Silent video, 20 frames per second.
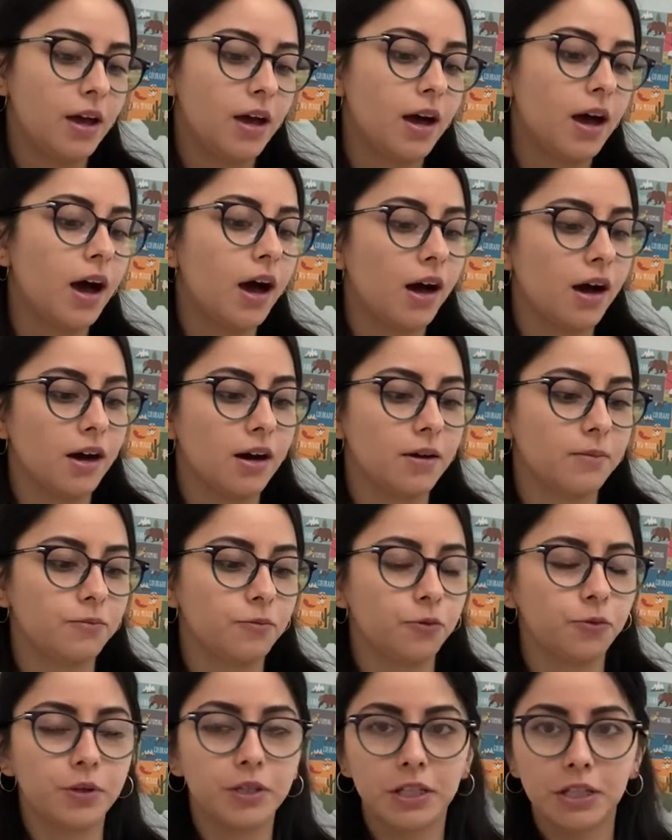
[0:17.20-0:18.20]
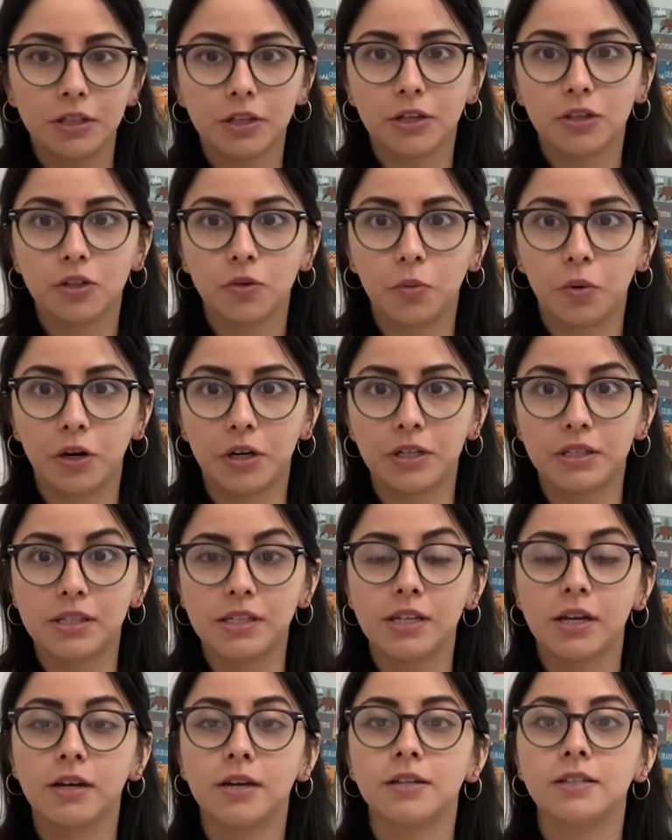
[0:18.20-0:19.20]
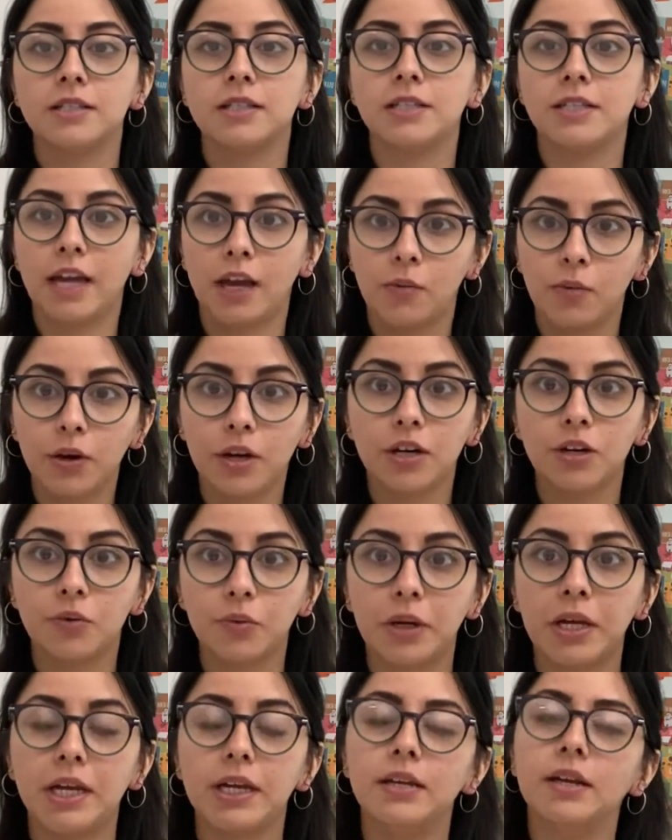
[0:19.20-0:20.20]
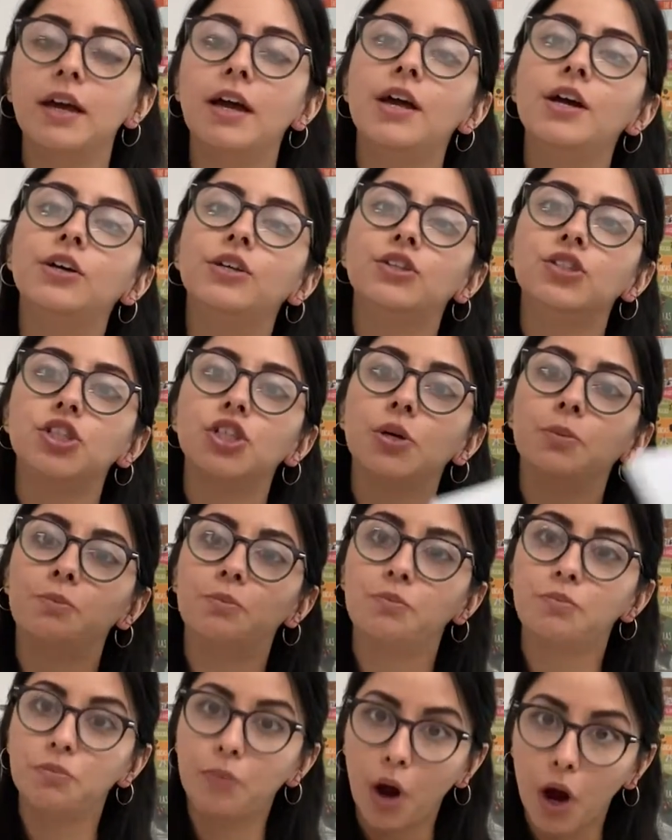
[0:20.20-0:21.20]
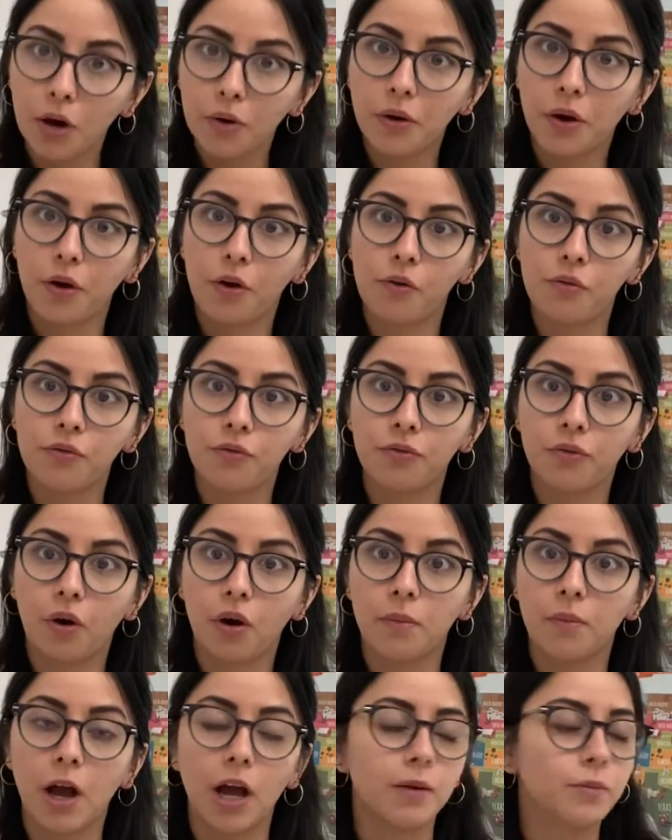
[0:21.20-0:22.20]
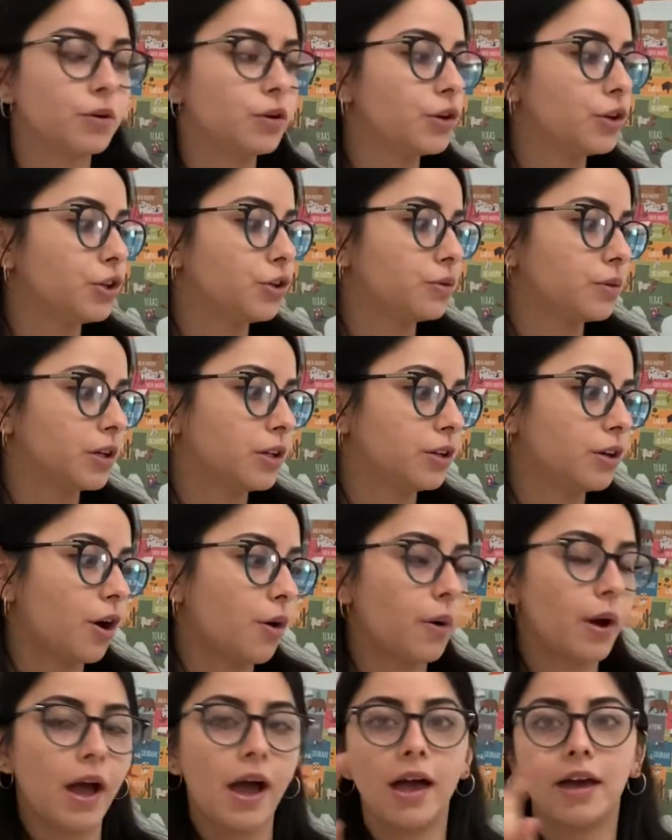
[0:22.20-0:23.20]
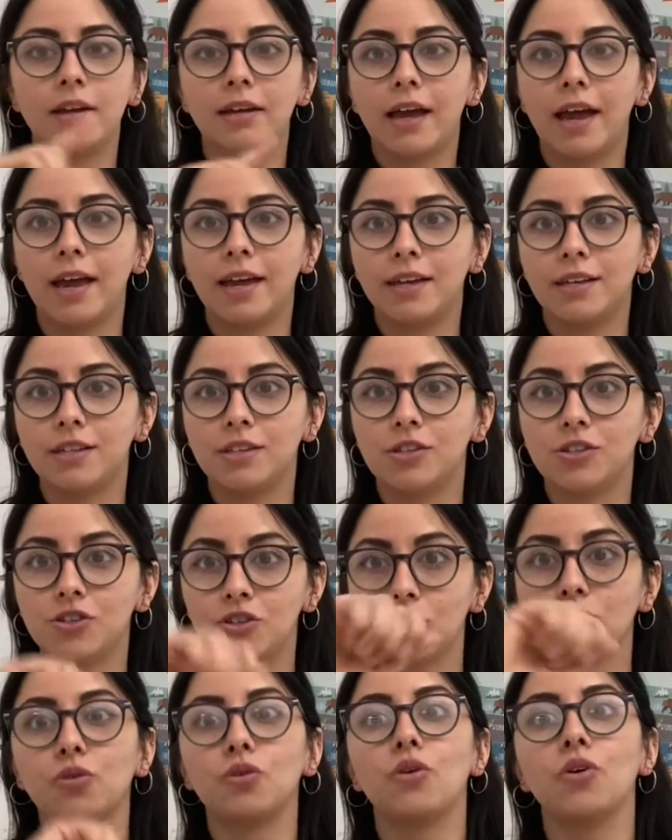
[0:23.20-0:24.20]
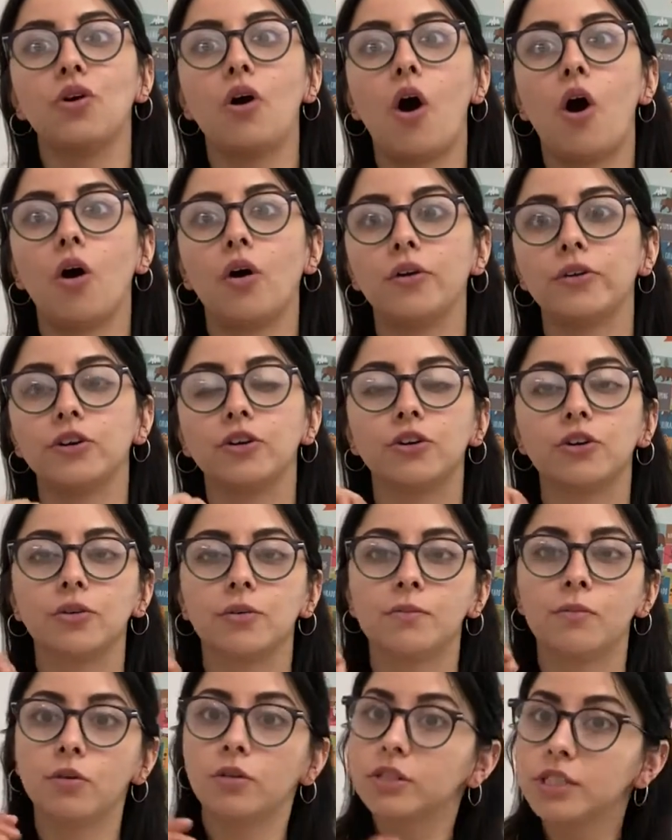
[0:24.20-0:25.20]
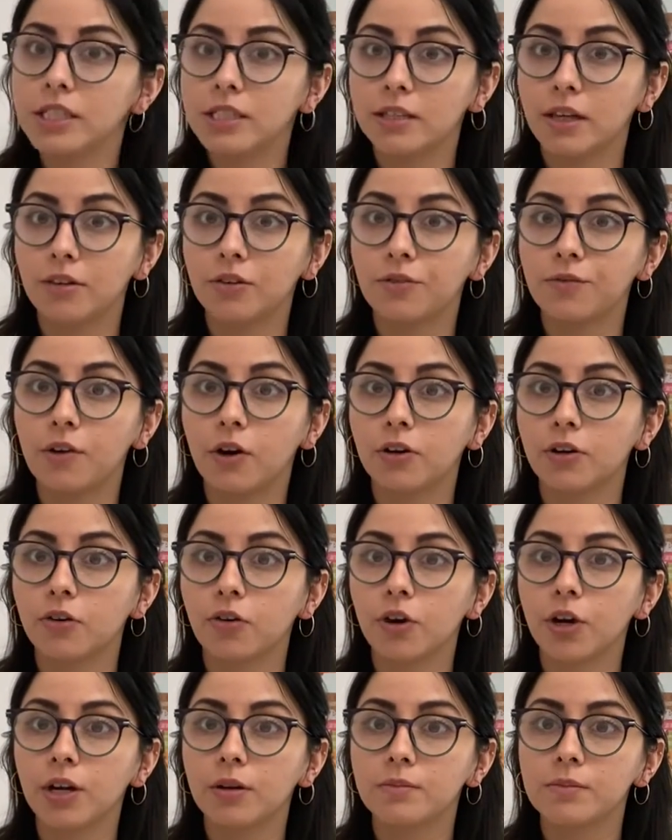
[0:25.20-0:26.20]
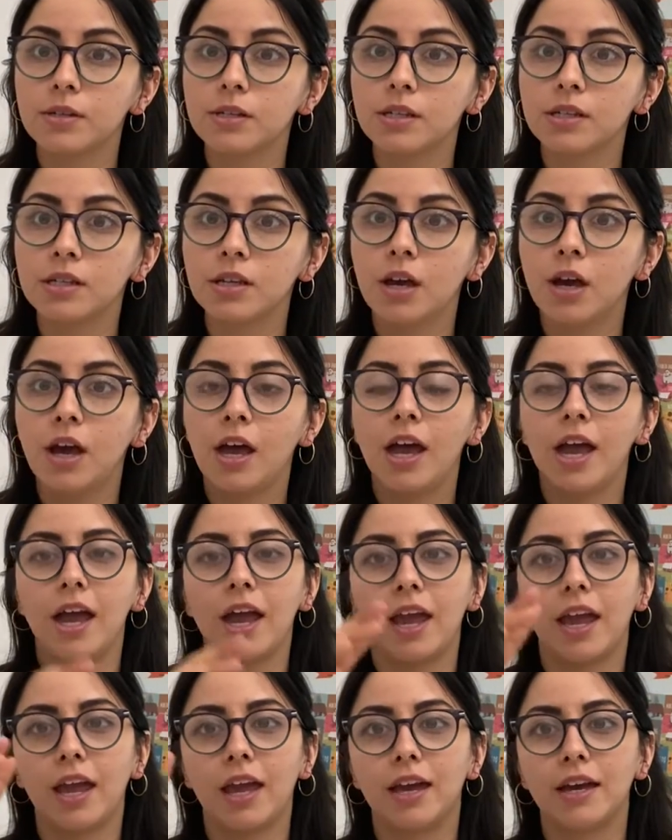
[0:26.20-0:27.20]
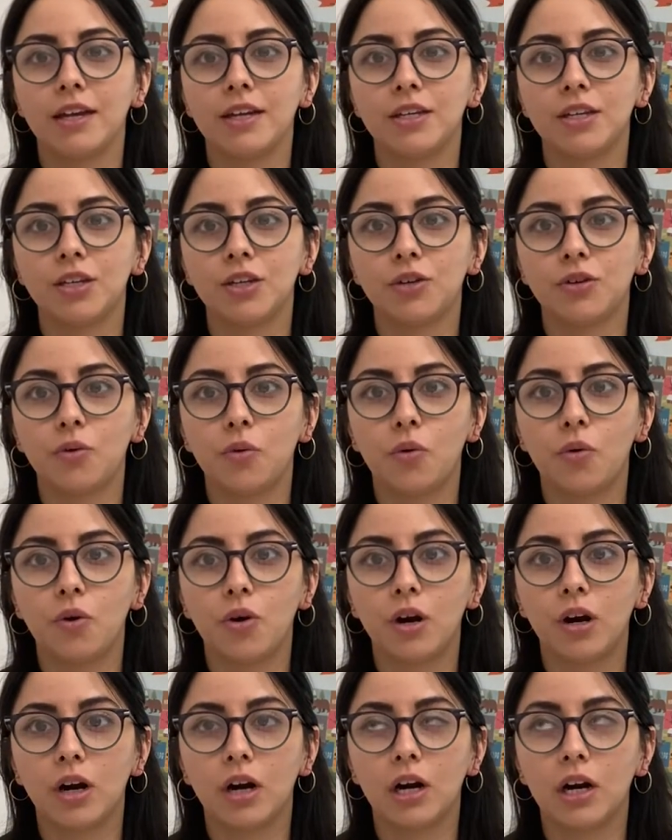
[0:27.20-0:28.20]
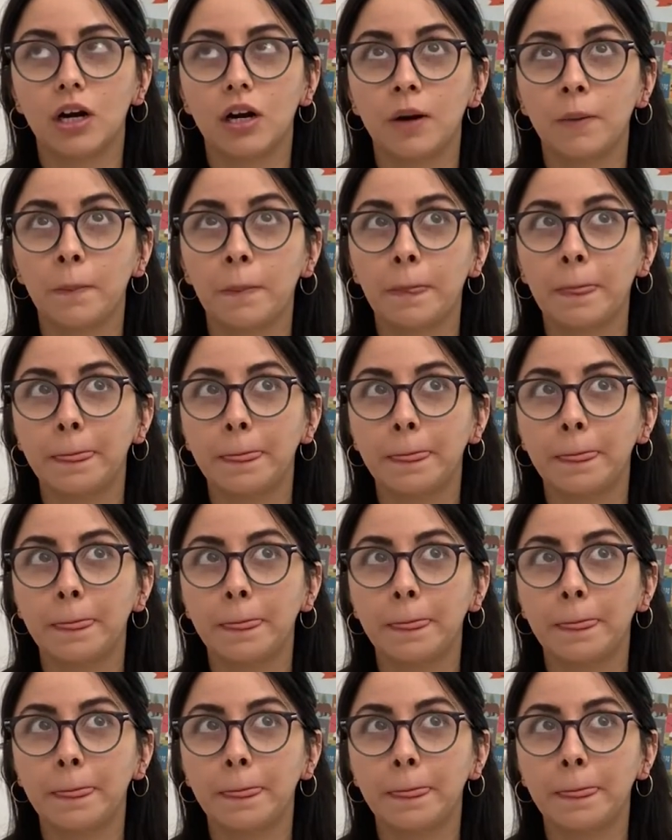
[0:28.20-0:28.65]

Um, really look at the words. Today we're gonna read. Tomorrow for Bible, you can go ahead and circle all your multi letter phonograms and your